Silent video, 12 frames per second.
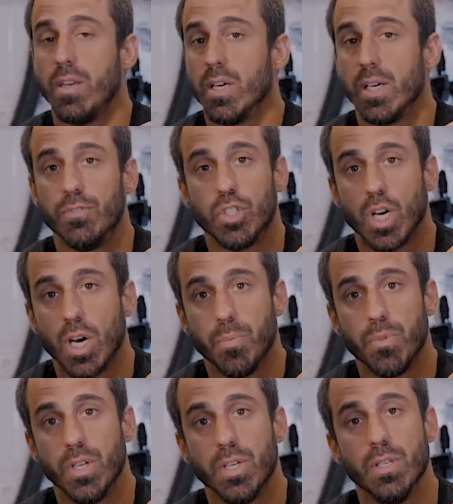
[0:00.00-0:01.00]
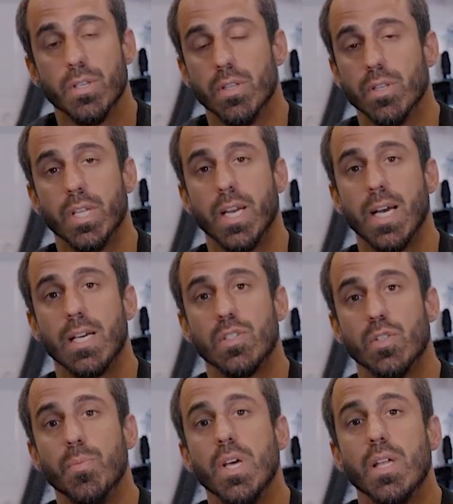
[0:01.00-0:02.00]
dive shop that has
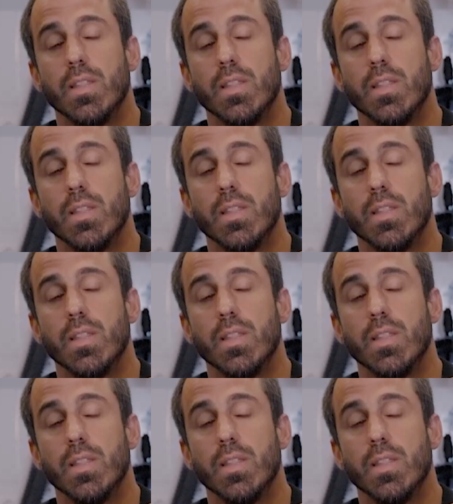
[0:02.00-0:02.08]
them,